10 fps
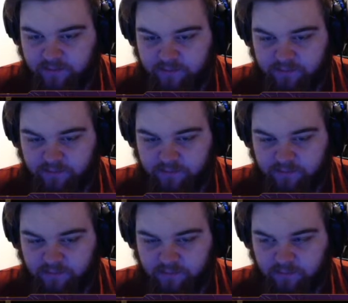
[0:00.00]

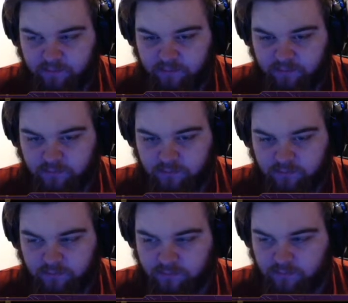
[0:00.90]

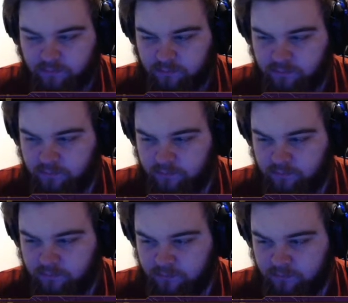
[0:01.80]
(silence)